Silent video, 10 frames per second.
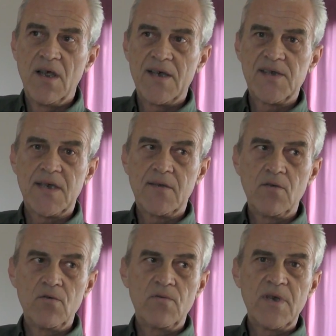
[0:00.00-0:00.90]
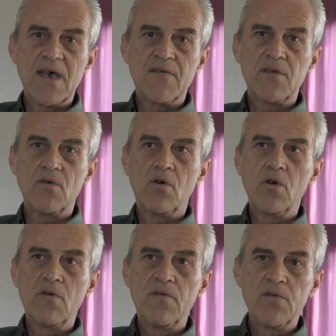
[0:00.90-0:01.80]
I said to you, we have it all
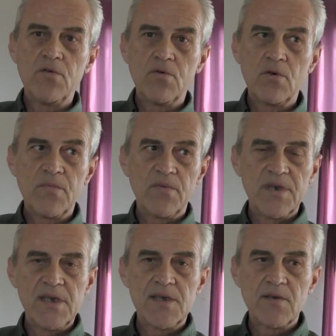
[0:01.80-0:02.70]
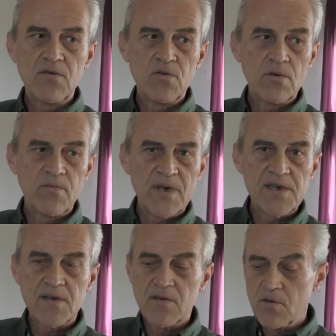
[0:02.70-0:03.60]
over Europe, Eastern Europe,
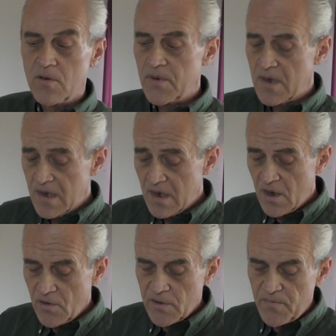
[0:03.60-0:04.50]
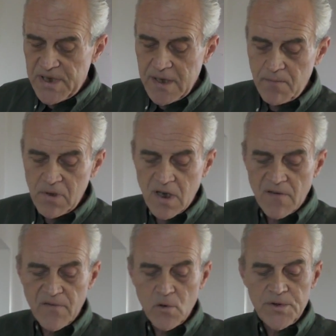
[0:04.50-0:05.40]
Western Europe. The people are
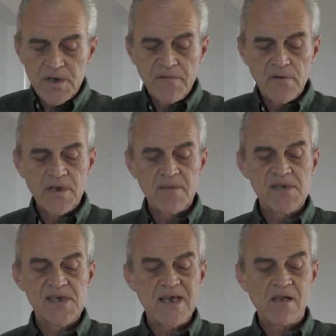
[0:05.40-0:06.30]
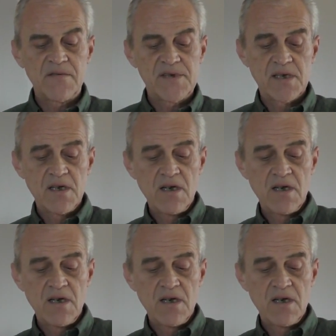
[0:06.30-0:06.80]
voting for themselves.